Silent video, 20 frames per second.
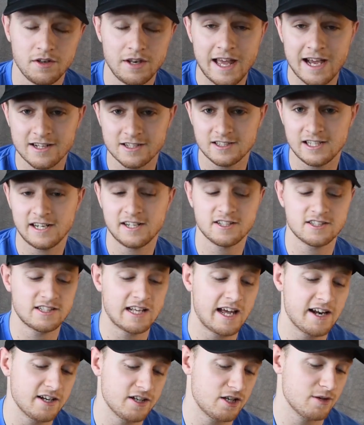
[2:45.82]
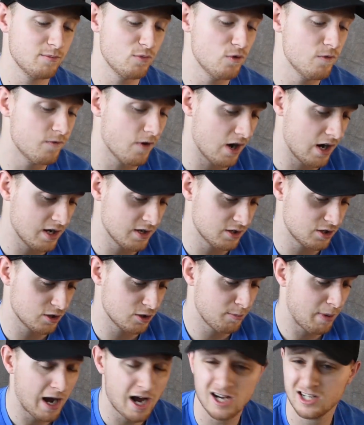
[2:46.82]
Next, I decided to move on
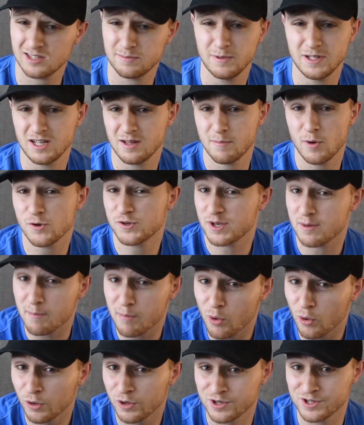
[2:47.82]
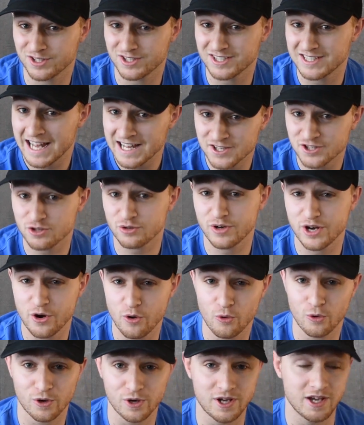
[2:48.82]
to possibly the most important sensory
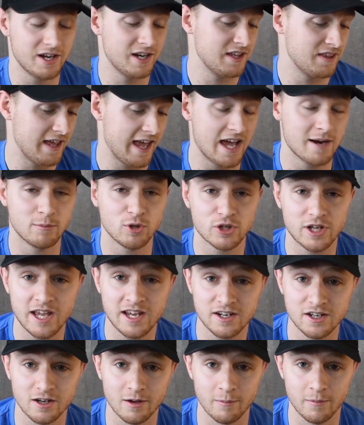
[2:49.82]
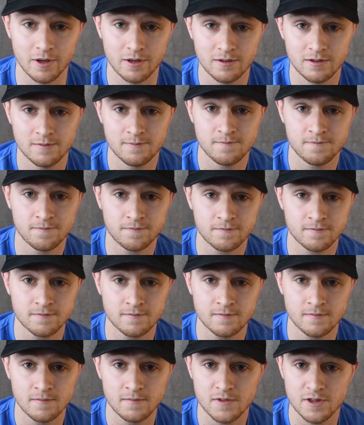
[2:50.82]
organ in the animal kingdom,
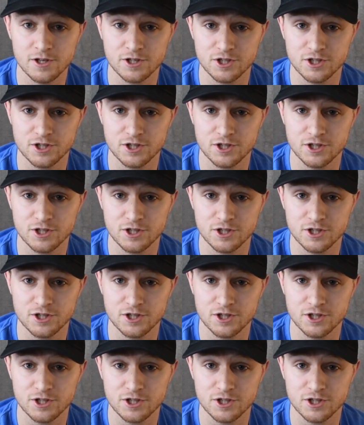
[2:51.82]
the